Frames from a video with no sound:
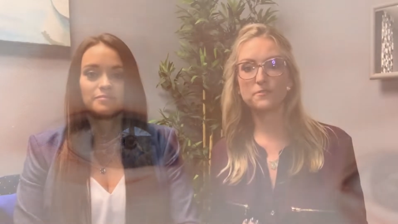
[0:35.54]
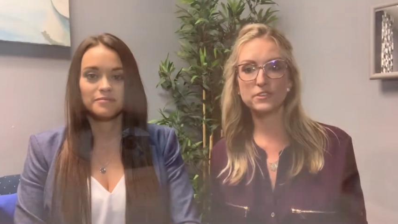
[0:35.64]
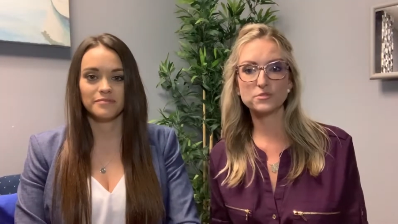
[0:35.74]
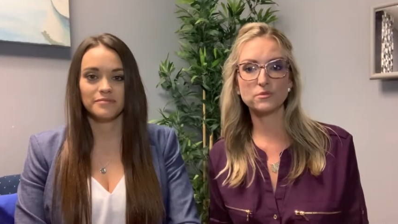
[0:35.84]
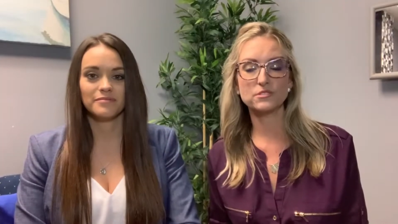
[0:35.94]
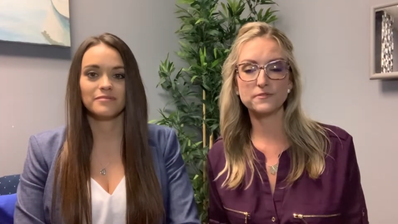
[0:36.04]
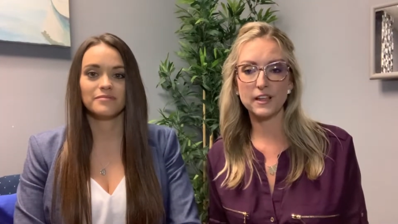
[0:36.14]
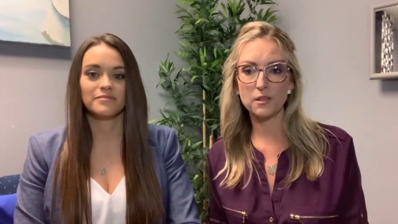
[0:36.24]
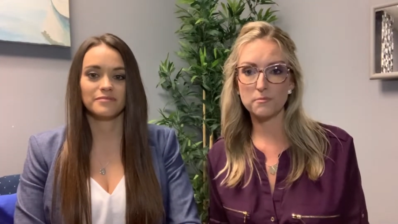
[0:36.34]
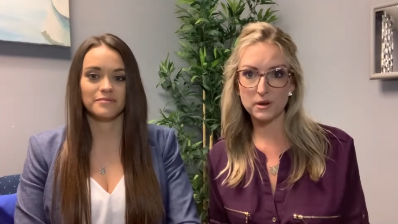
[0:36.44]
Speaker 1: visual
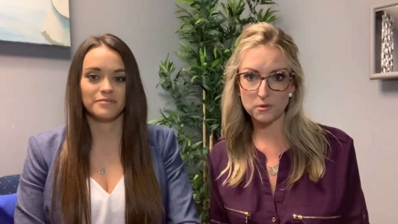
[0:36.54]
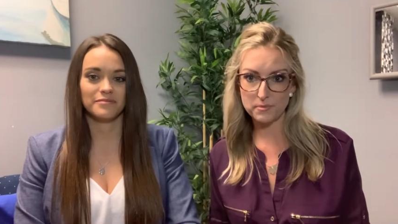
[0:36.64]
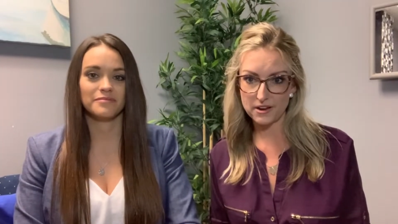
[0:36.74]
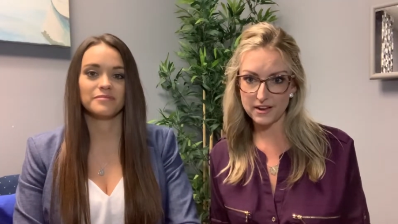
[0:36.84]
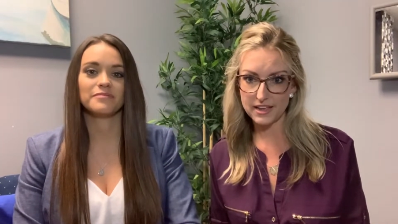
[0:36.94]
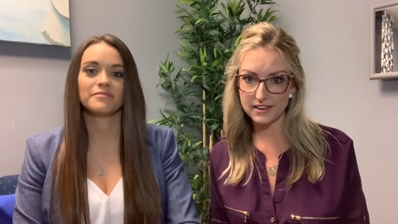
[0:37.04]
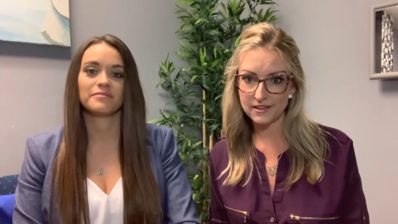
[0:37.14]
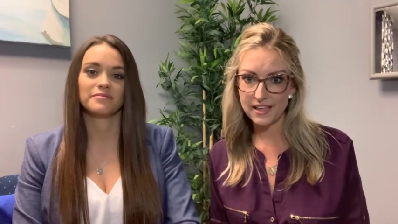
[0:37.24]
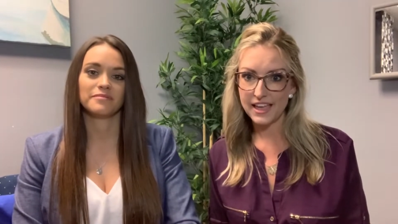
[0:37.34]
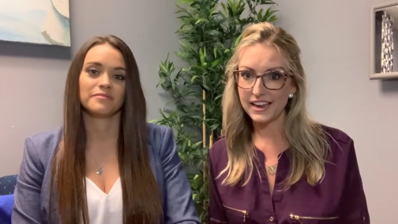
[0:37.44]
developmental period
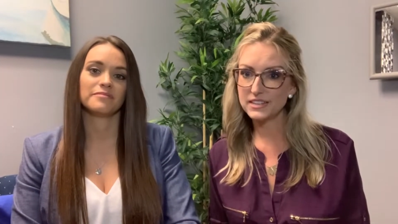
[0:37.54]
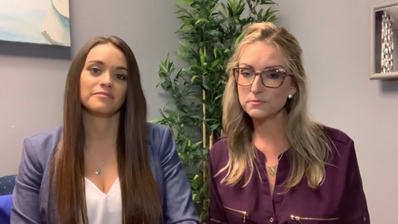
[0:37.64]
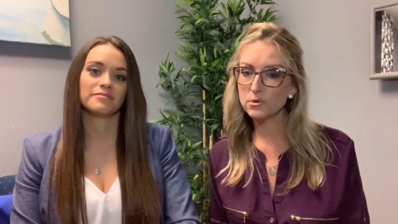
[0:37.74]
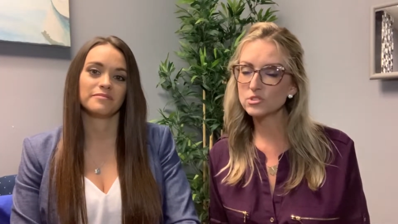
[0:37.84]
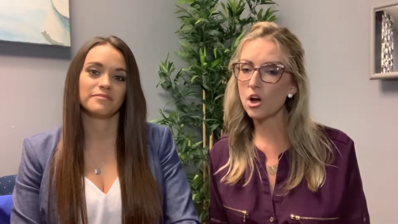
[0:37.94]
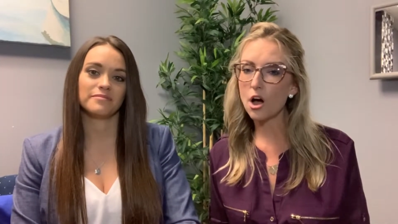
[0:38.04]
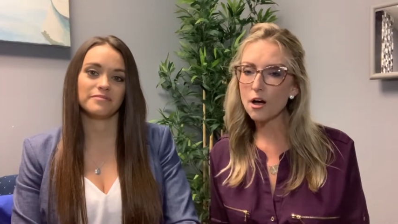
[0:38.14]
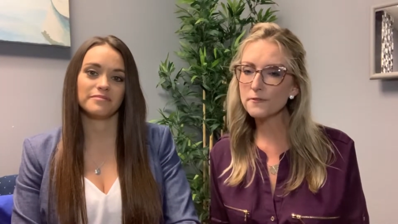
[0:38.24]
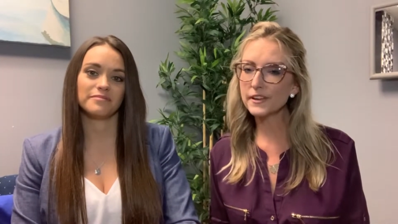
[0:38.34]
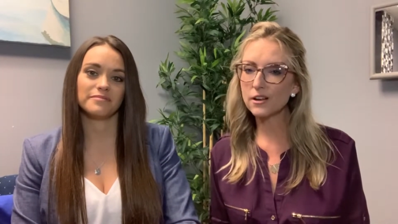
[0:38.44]
and is most
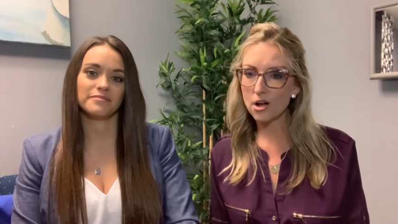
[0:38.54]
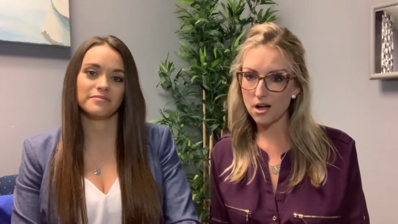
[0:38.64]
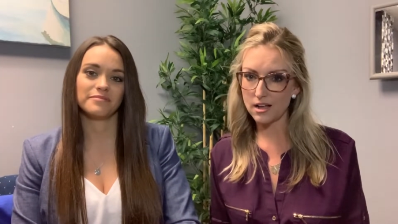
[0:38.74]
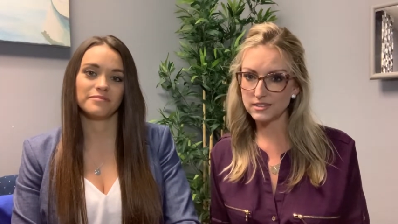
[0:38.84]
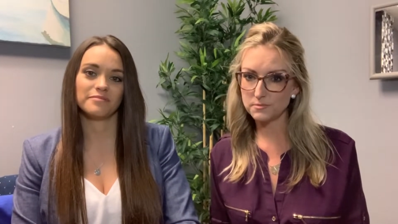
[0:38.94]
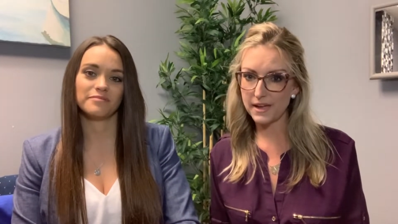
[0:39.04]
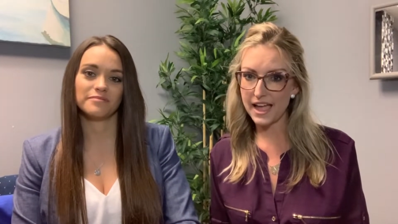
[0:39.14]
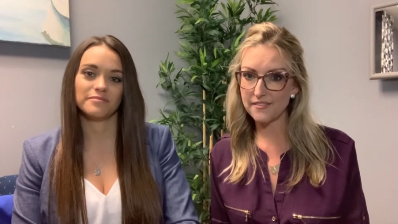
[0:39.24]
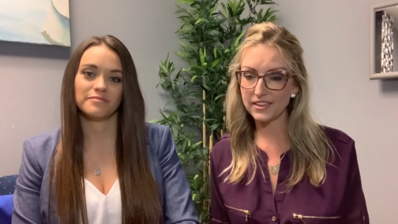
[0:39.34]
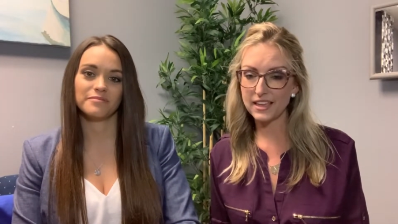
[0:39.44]
often caused by
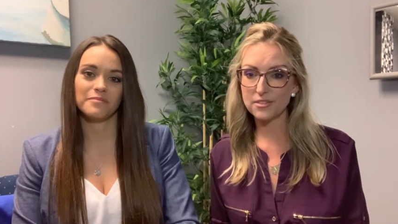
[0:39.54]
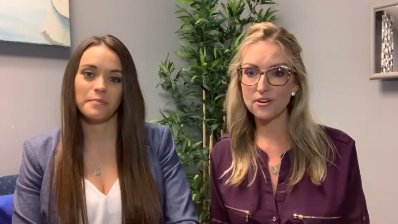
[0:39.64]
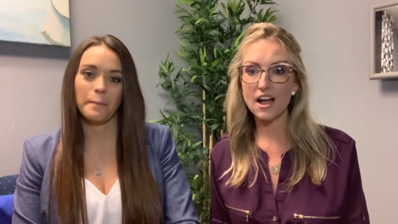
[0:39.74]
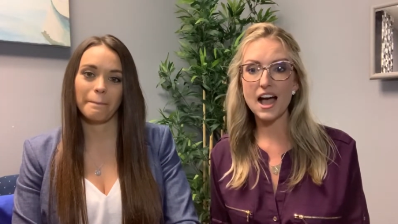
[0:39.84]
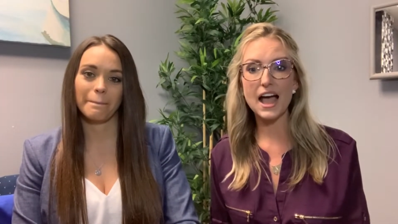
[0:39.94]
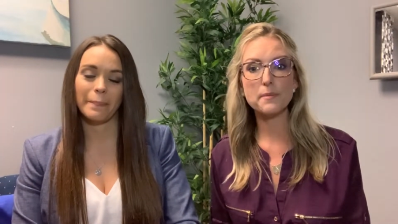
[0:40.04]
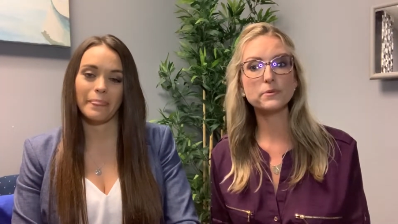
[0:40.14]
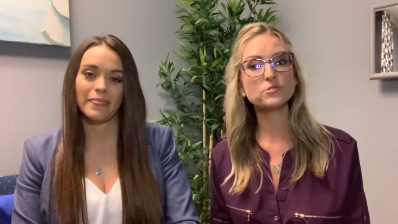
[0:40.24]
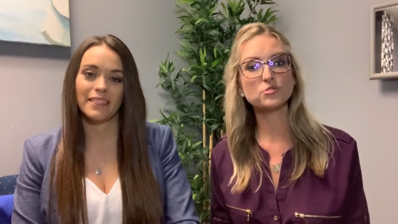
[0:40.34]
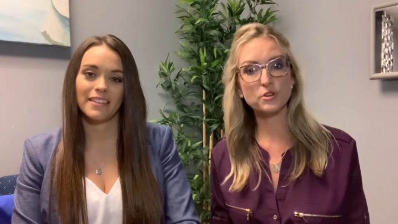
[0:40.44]
having either a high
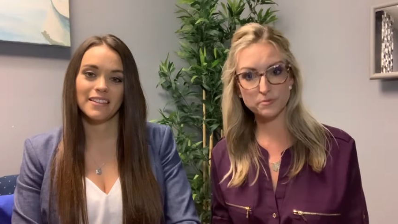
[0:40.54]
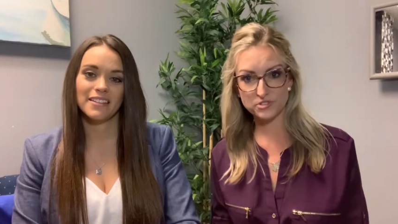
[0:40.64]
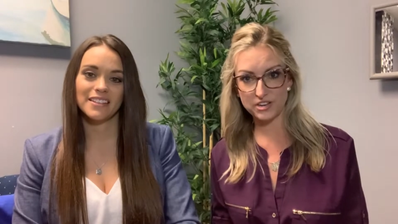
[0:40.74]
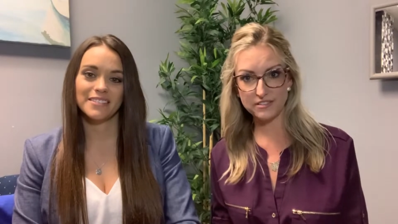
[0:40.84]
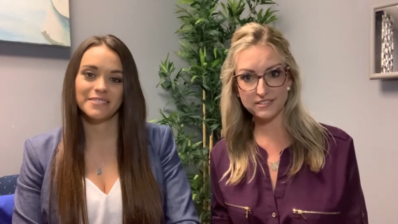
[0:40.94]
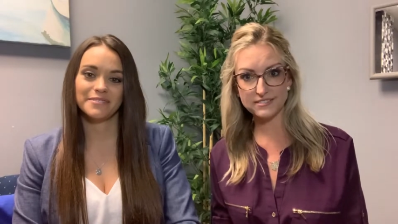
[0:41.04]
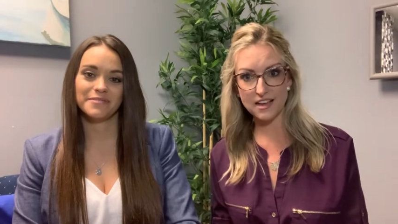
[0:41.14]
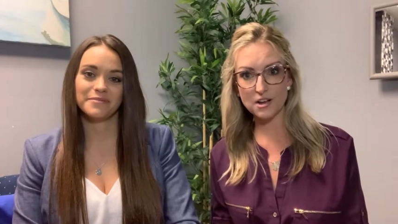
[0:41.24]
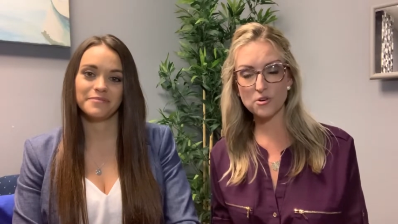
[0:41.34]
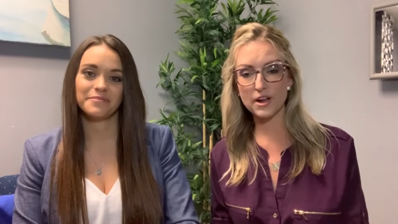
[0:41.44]
prescription that's
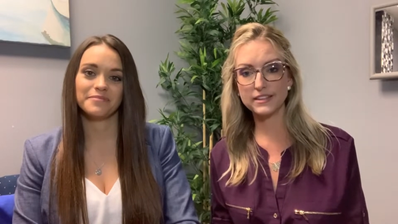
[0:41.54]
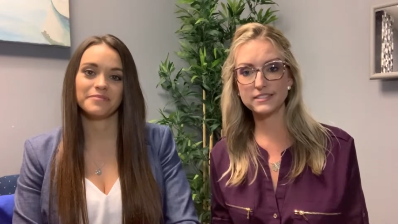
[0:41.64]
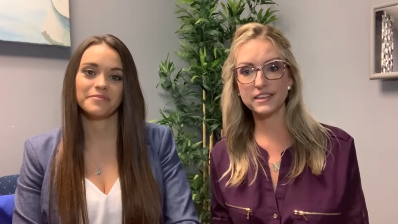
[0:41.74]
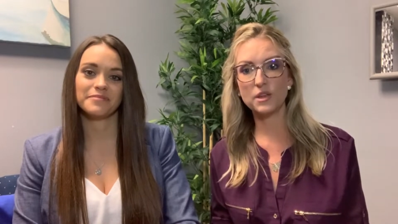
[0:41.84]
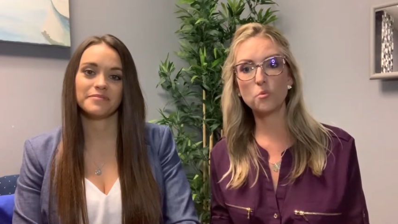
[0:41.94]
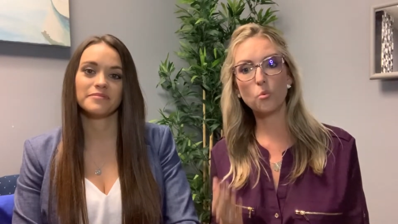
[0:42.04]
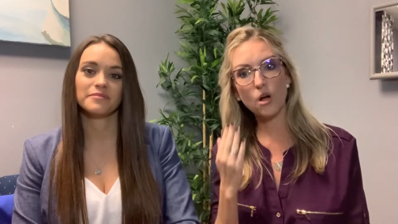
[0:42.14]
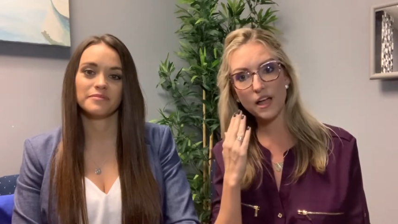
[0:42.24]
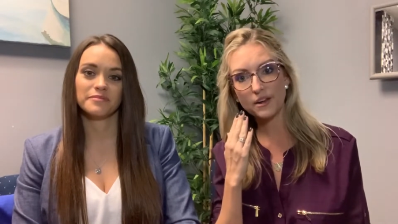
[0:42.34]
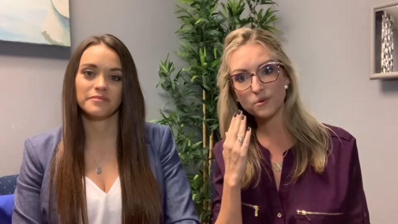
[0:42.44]
not corrected in
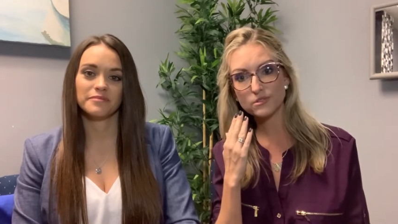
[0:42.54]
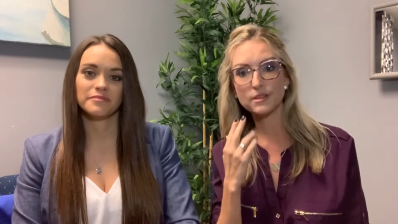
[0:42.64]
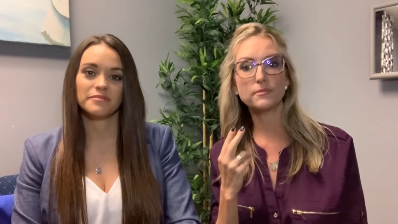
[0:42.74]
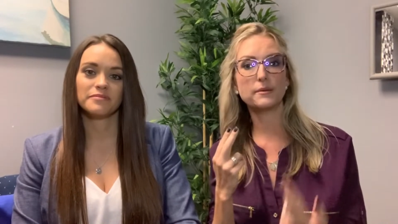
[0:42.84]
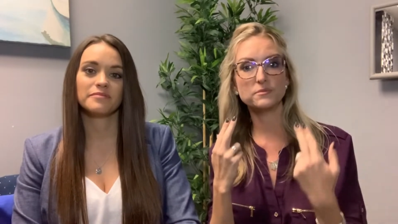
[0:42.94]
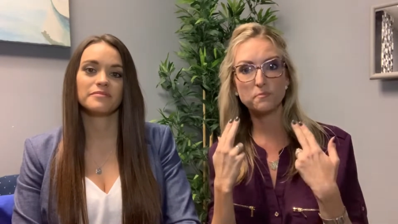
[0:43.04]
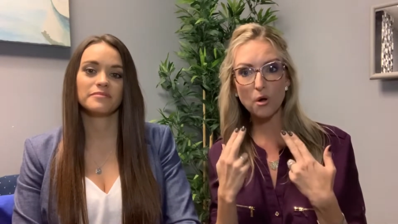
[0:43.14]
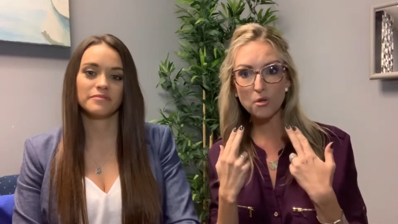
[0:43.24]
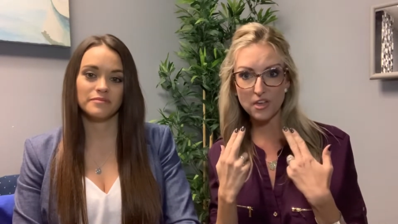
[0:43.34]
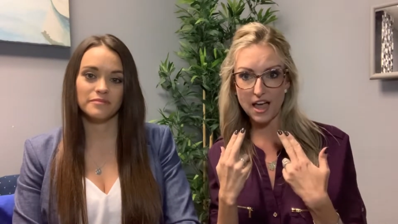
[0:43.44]
one or sometimes
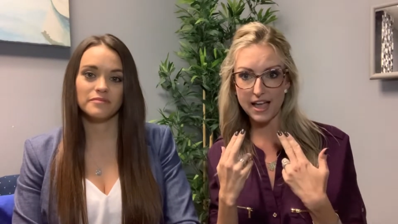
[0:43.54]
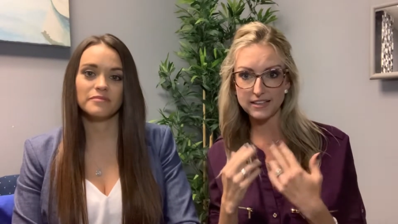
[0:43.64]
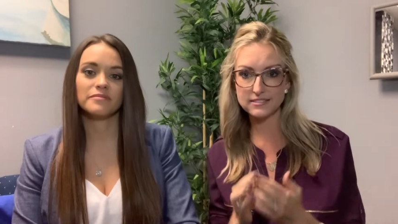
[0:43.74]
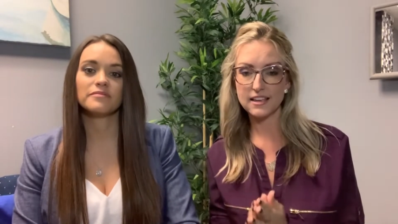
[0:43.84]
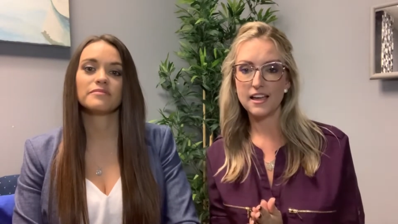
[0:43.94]
both eyes,